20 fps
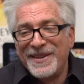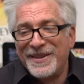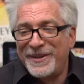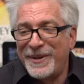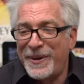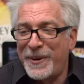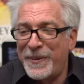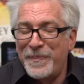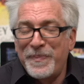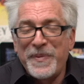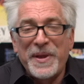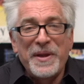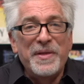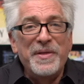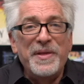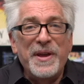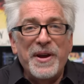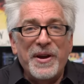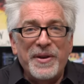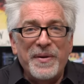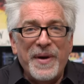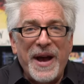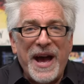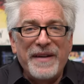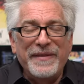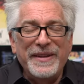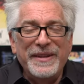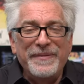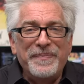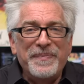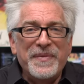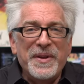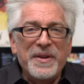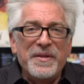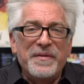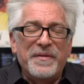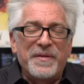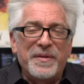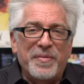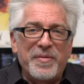So there you have it.
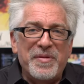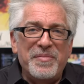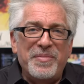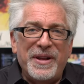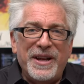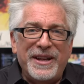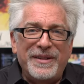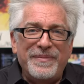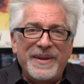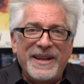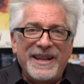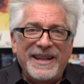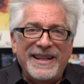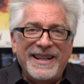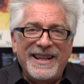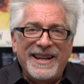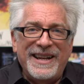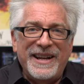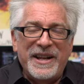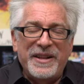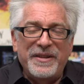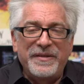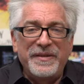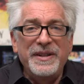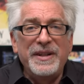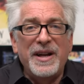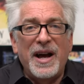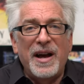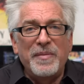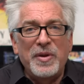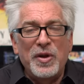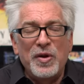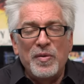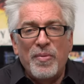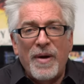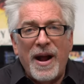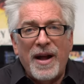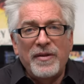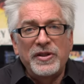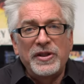For Three Blind Men and an Elephant, I'm Hugh
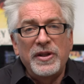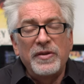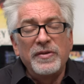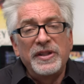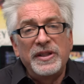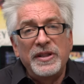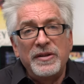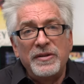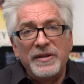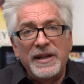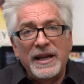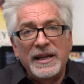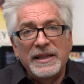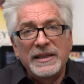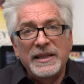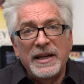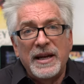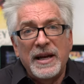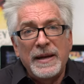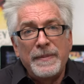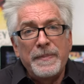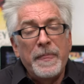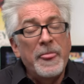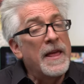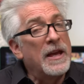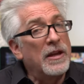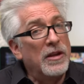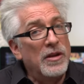Brownstone. See you next time.